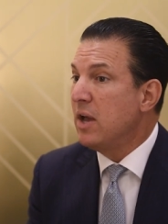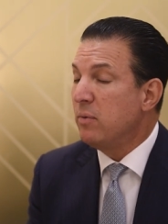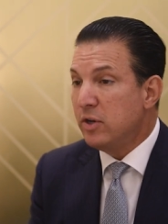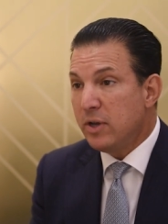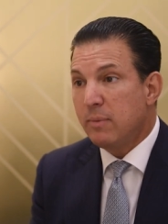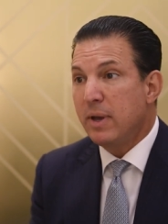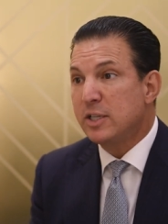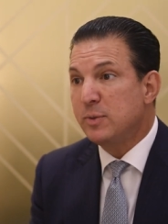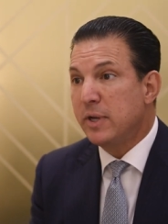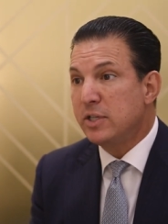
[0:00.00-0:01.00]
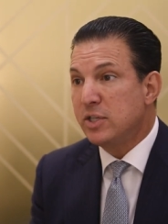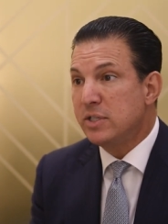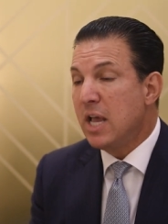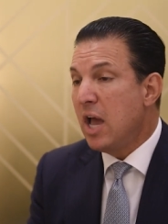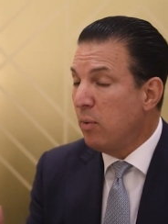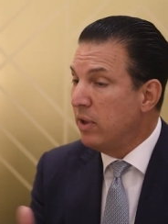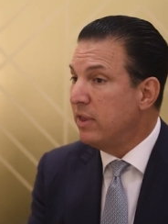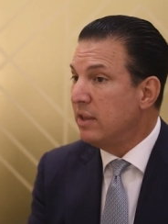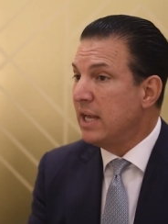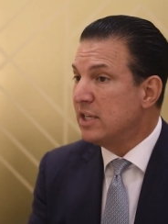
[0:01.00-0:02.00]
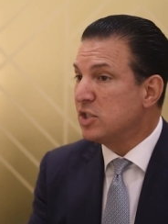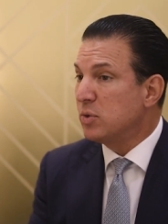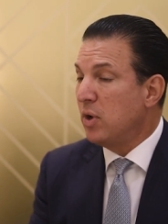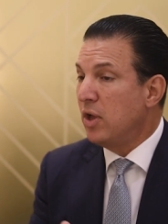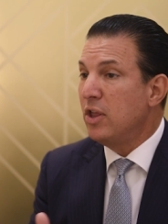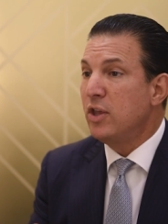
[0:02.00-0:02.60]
When you talk about experiences with Atlantis the Royal,